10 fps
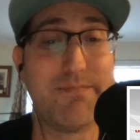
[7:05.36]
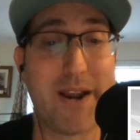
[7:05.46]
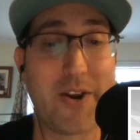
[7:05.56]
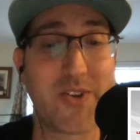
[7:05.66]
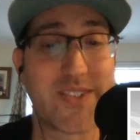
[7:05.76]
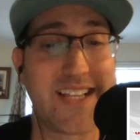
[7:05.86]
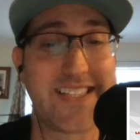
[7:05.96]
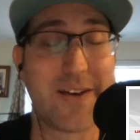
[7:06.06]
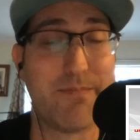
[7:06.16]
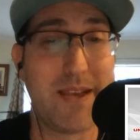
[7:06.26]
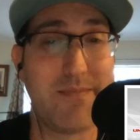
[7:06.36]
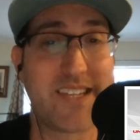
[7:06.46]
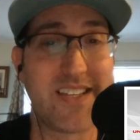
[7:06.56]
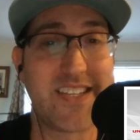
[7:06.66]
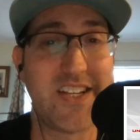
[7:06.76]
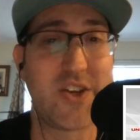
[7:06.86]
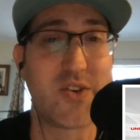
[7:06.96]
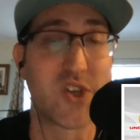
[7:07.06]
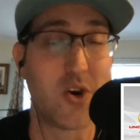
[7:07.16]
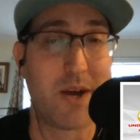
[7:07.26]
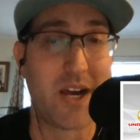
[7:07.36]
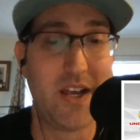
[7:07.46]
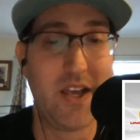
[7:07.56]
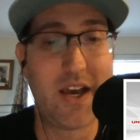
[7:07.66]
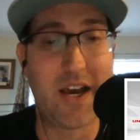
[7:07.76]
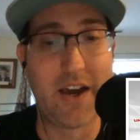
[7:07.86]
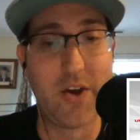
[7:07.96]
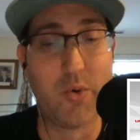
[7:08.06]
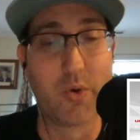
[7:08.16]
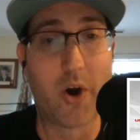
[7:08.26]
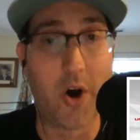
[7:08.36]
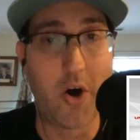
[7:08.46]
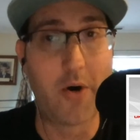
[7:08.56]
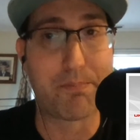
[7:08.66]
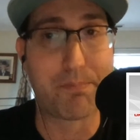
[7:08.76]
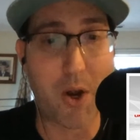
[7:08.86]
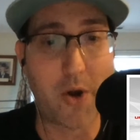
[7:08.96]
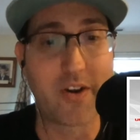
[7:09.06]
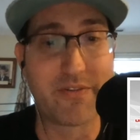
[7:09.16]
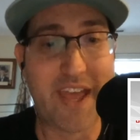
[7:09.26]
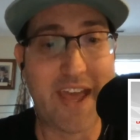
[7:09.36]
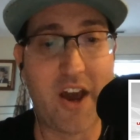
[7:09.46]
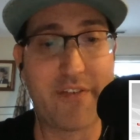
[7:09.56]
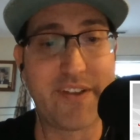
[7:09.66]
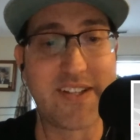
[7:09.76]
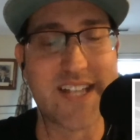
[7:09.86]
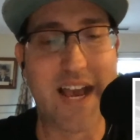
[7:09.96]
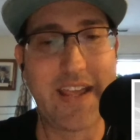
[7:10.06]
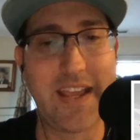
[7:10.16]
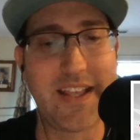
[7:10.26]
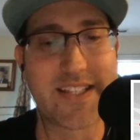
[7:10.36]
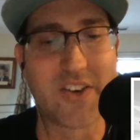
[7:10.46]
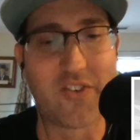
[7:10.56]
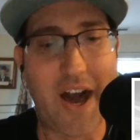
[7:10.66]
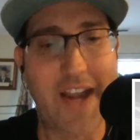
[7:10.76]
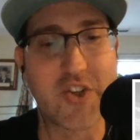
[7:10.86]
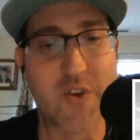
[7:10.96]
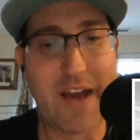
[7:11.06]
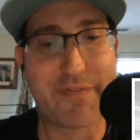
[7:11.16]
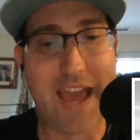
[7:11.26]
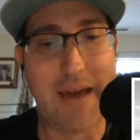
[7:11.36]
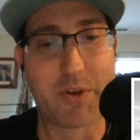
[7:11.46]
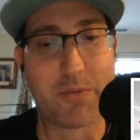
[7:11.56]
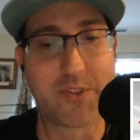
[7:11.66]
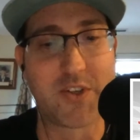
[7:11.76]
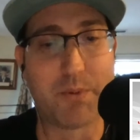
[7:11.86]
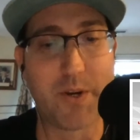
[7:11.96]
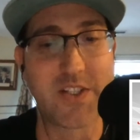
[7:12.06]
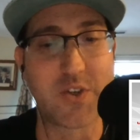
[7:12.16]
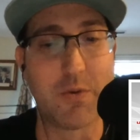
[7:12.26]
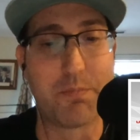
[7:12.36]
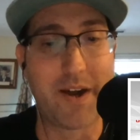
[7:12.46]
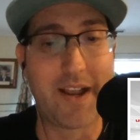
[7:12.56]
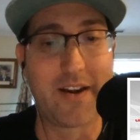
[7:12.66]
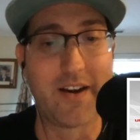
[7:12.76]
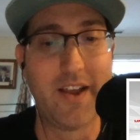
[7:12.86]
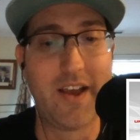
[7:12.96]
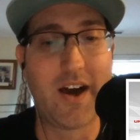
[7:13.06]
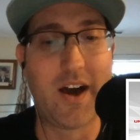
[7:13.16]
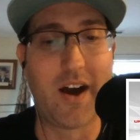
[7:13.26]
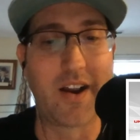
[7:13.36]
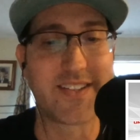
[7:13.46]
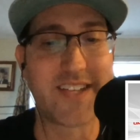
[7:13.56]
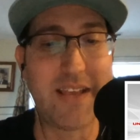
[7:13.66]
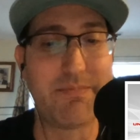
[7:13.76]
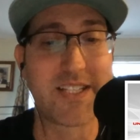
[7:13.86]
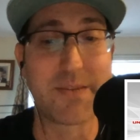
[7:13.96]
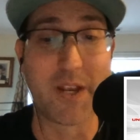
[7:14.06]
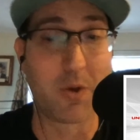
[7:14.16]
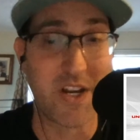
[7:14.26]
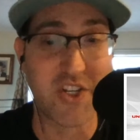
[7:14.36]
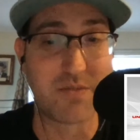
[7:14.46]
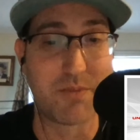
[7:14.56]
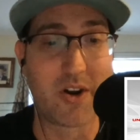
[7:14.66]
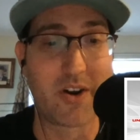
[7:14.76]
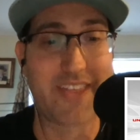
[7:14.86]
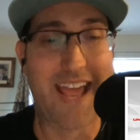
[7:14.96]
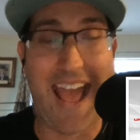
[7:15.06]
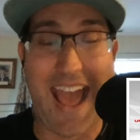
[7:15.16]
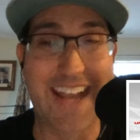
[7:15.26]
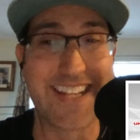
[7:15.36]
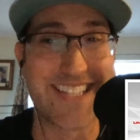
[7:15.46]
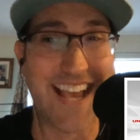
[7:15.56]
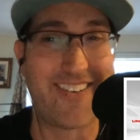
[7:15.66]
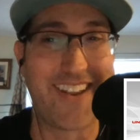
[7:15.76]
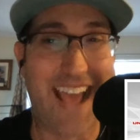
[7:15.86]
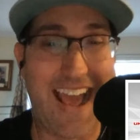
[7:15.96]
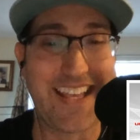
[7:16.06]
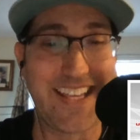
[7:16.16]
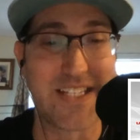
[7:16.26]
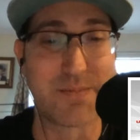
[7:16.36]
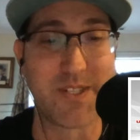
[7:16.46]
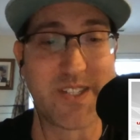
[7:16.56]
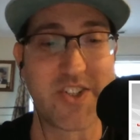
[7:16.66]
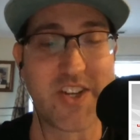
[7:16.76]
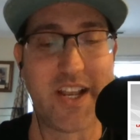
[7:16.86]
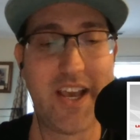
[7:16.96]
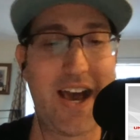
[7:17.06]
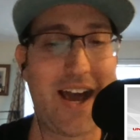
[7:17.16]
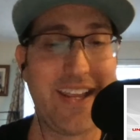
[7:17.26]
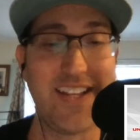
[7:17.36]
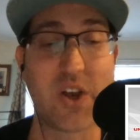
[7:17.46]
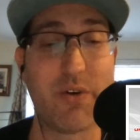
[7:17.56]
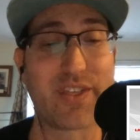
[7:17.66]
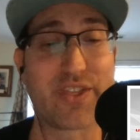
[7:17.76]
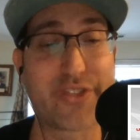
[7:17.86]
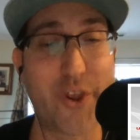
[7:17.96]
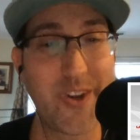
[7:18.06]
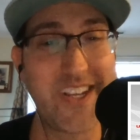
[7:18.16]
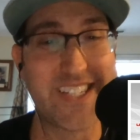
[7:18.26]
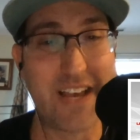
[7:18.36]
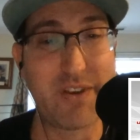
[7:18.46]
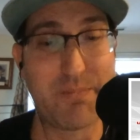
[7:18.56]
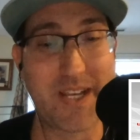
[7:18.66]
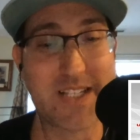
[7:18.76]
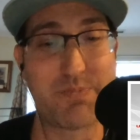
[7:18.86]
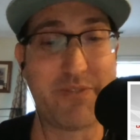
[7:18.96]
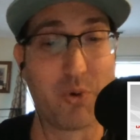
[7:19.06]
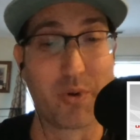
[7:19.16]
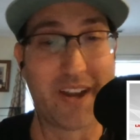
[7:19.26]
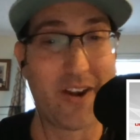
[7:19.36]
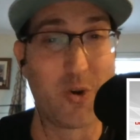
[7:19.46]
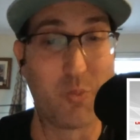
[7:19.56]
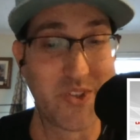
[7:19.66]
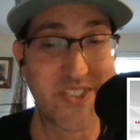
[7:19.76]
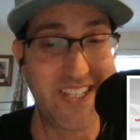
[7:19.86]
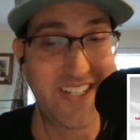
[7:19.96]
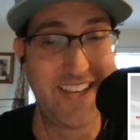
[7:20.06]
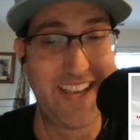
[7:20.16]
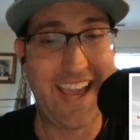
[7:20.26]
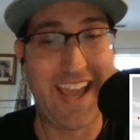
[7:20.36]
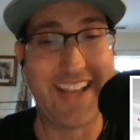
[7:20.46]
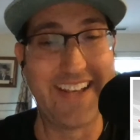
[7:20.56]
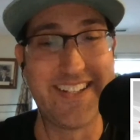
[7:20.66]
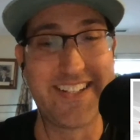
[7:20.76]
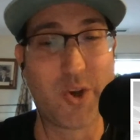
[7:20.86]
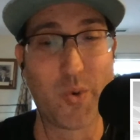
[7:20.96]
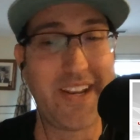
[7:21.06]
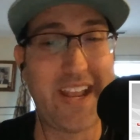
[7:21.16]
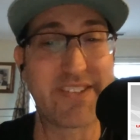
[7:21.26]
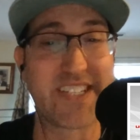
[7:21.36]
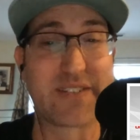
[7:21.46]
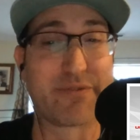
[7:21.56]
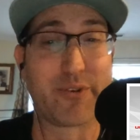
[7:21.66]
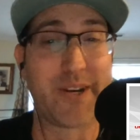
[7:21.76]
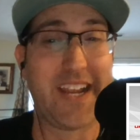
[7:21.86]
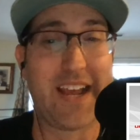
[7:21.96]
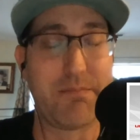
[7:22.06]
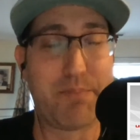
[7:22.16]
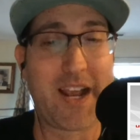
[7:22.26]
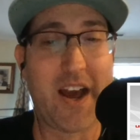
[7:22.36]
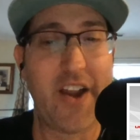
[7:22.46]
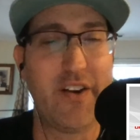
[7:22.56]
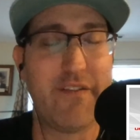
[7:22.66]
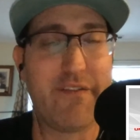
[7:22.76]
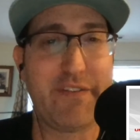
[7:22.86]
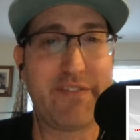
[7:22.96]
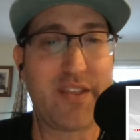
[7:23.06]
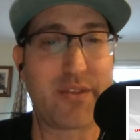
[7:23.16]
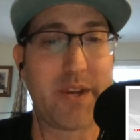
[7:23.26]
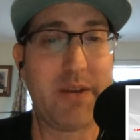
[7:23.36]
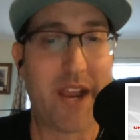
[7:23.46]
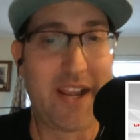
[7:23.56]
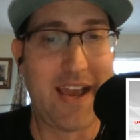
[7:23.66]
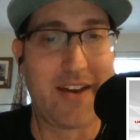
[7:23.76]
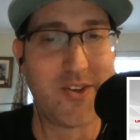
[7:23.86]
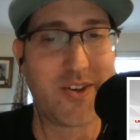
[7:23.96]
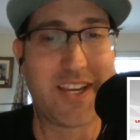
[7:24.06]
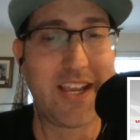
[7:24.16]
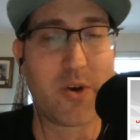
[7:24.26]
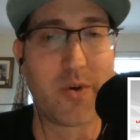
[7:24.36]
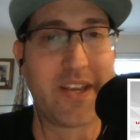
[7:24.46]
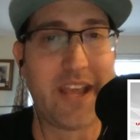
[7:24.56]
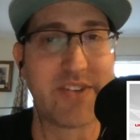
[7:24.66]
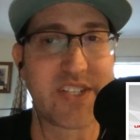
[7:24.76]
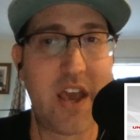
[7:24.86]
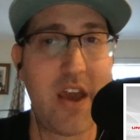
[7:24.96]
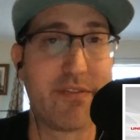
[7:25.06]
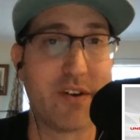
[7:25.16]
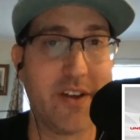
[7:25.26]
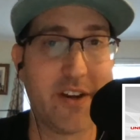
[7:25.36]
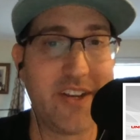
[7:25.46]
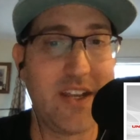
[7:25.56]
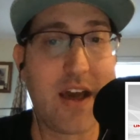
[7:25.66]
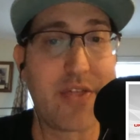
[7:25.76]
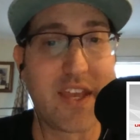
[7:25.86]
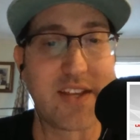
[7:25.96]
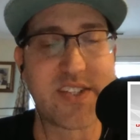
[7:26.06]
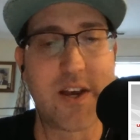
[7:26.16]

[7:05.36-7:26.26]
Berrios, Denzel Mims, and CJ Uzoma, who are all part of that offense. It's a lot of draft capital to put into a player on a team that's a big question mark that added talent at his position. He's going 37 picks before Garrett Wilson, and Corey Davis is free at pick 153 right now. You can get Corey Davis for literally nothing.